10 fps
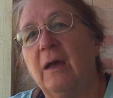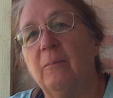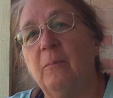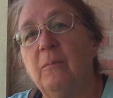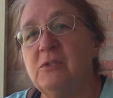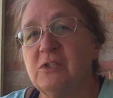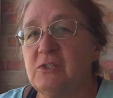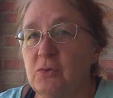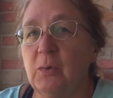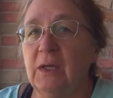Just
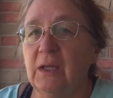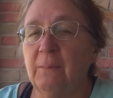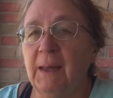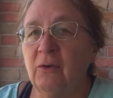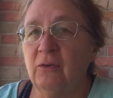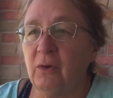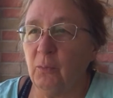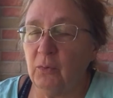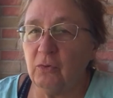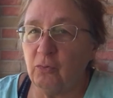do it in a manner that
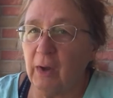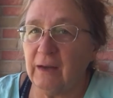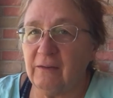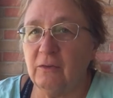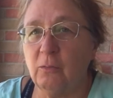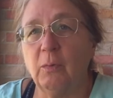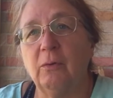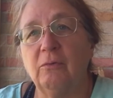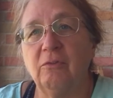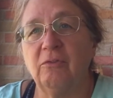won't attract in the
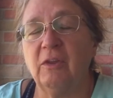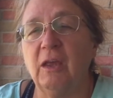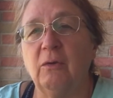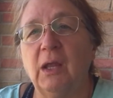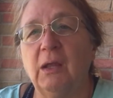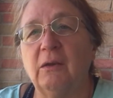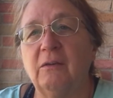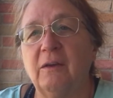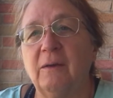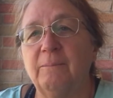rodents and
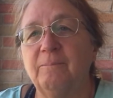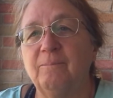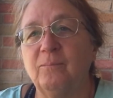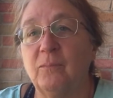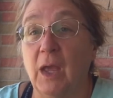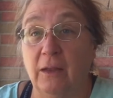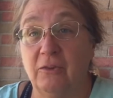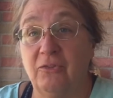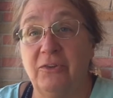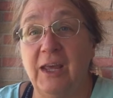the
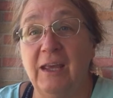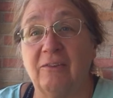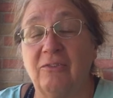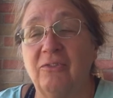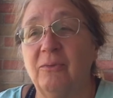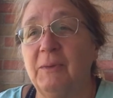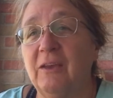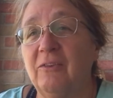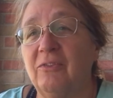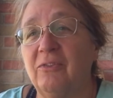snakes,
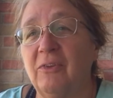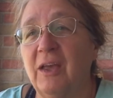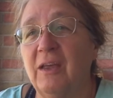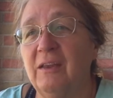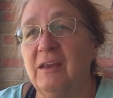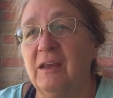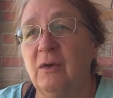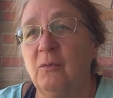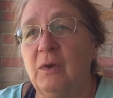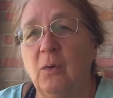because
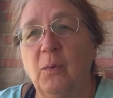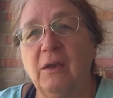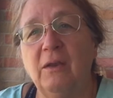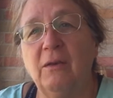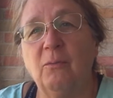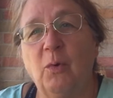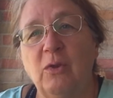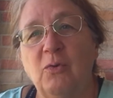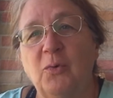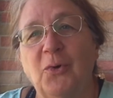we don't want you
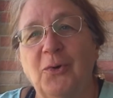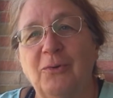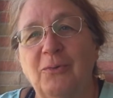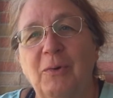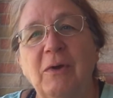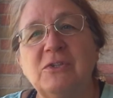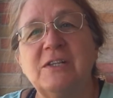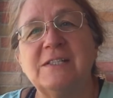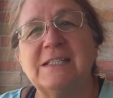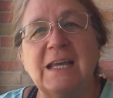hurt. We want you to
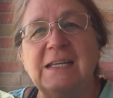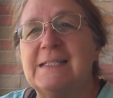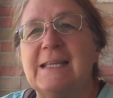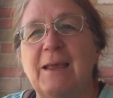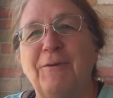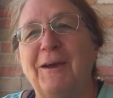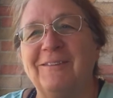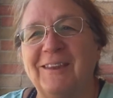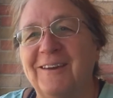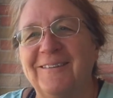stay safe out
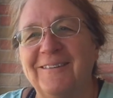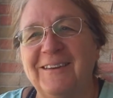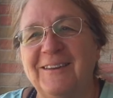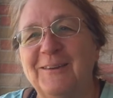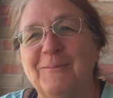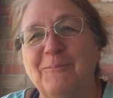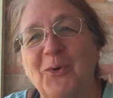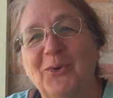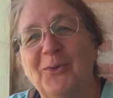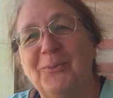there, in the
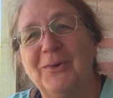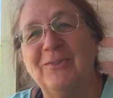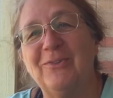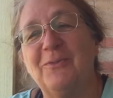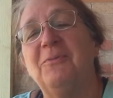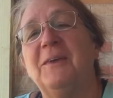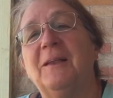immortal words of Phil.